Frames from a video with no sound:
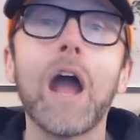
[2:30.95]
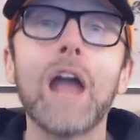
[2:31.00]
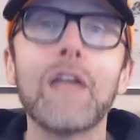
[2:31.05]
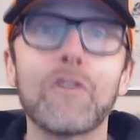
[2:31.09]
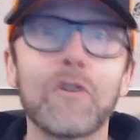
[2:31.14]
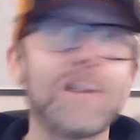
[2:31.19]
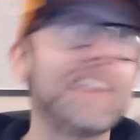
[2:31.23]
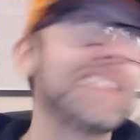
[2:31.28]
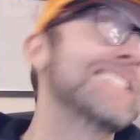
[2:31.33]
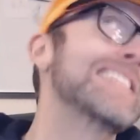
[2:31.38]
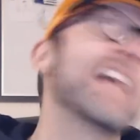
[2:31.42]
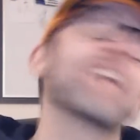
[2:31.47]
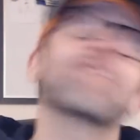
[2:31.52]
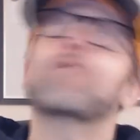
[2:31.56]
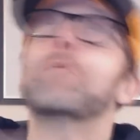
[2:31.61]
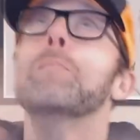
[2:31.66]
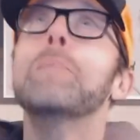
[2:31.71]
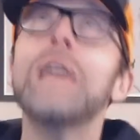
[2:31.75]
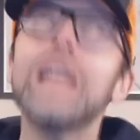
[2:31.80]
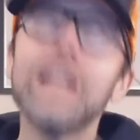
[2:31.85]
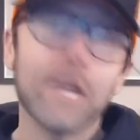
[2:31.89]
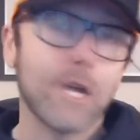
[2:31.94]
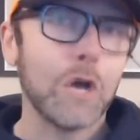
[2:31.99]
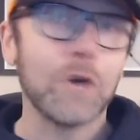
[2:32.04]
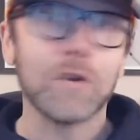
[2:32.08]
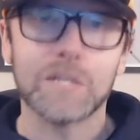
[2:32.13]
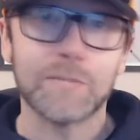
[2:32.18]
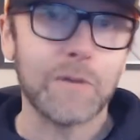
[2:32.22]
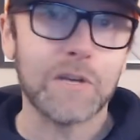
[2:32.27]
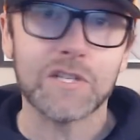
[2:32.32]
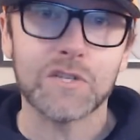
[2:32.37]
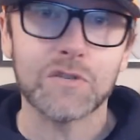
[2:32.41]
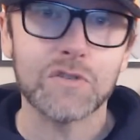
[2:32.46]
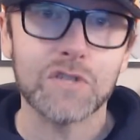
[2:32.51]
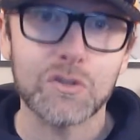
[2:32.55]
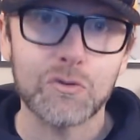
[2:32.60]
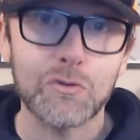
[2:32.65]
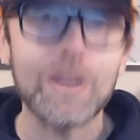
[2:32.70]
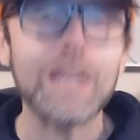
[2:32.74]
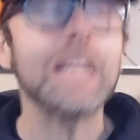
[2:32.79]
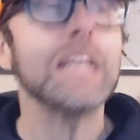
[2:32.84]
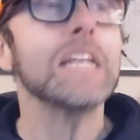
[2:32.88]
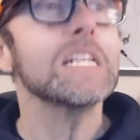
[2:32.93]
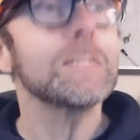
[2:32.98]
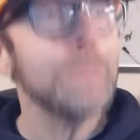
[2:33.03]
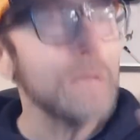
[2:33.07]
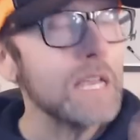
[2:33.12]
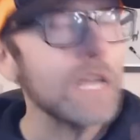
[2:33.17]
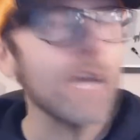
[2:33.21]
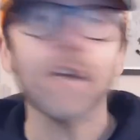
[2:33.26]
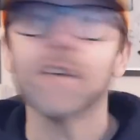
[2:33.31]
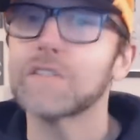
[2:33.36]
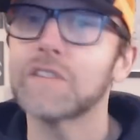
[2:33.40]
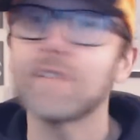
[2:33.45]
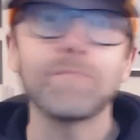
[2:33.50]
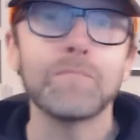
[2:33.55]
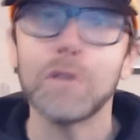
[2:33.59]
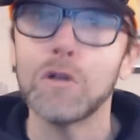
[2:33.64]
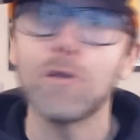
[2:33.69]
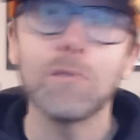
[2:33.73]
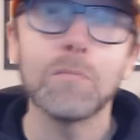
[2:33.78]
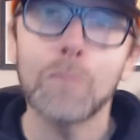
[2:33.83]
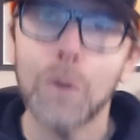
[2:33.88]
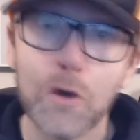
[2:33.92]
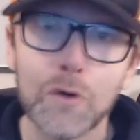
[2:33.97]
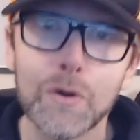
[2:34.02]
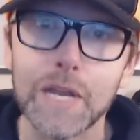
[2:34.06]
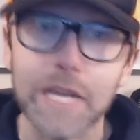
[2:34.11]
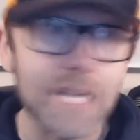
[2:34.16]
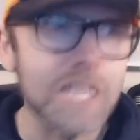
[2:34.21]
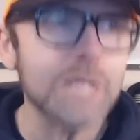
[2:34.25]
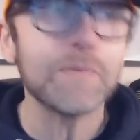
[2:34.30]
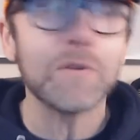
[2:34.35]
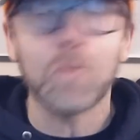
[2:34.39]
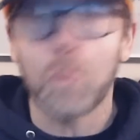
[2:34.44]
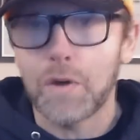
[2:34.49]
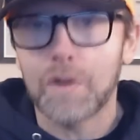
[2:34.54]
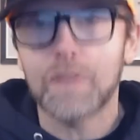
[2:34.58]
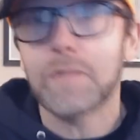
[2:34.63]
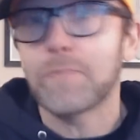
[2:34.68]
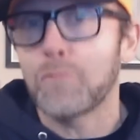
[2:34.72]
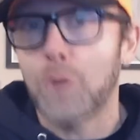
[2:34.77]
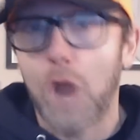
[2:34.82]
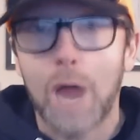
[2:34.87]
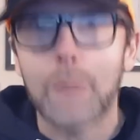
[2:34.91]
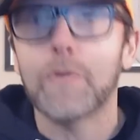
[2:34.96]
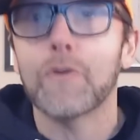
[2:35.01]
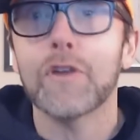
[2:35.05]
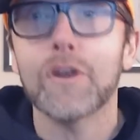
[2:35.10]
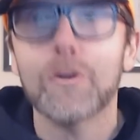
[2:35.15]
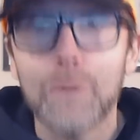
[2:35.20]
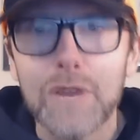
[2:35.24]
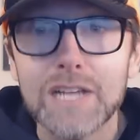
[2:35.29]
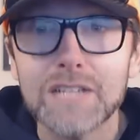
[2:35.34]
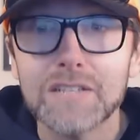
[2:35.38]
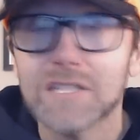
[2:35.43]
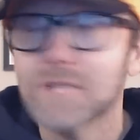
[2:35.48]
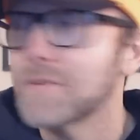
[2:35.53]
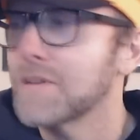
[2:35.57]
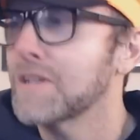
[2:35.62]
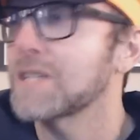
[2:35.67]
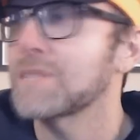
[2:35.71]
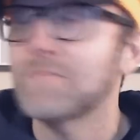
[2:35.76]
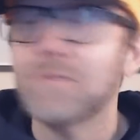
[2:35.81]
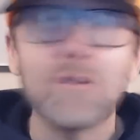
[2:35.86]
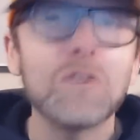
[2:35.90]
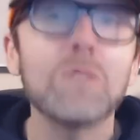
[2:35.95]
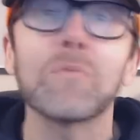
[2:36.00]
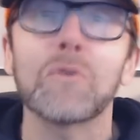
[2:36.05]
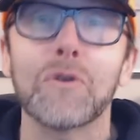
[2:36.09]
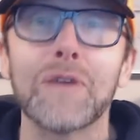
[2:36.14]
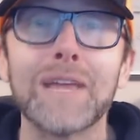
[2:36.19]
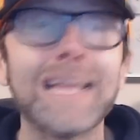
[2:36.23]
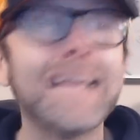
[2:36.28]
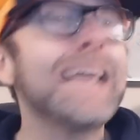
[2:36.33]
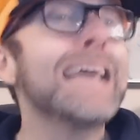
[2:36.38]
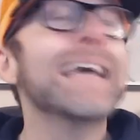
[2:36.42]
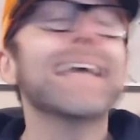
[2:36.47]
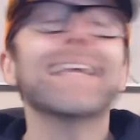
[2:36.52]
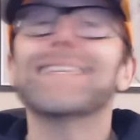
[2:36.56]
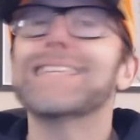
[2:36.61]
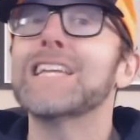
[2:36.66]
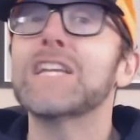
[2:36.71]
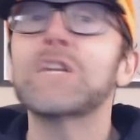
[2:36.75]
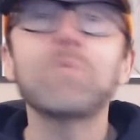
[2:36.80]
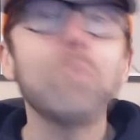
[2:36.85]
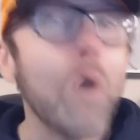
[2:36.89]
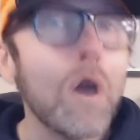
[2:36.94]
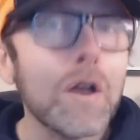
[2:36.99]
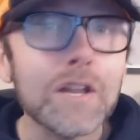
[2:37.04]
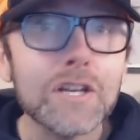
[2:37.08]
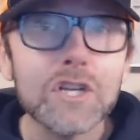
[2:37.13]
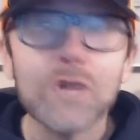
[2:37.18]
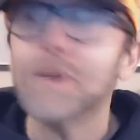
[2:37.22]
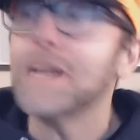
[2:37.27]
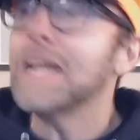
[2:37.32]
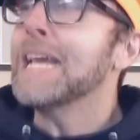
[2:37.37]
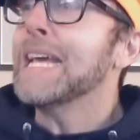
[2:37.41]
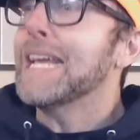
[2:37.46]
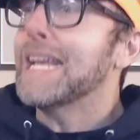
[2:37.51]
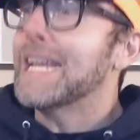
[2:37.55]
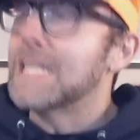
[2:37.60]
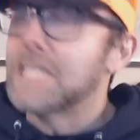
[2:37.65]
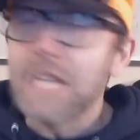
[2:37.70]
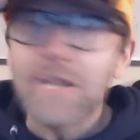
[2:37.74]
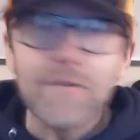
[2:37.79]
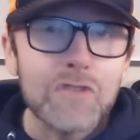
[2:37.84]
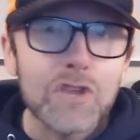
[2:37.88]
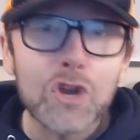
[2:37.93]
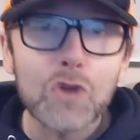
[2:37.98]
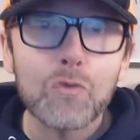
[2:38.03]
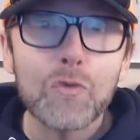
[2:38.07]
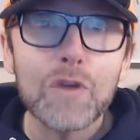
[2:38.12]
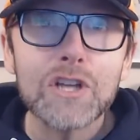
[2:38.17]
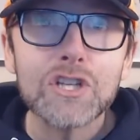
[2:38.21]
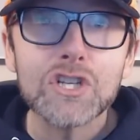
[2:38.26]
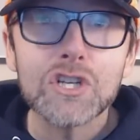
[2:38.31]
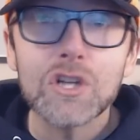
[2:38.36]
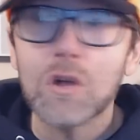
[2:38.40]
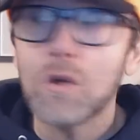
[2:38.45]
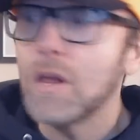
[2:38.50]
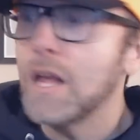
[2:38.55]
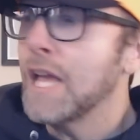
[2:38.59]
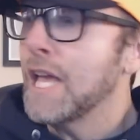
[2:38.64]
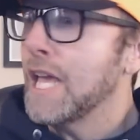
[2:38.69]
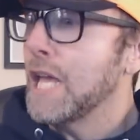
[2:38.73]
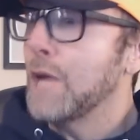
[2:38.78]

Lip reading: why there has never been a Ghostbusters 3 is because of Bill Murray. He's been one of the primary reasons, because Bill Murray didn't want to do it. He did the original.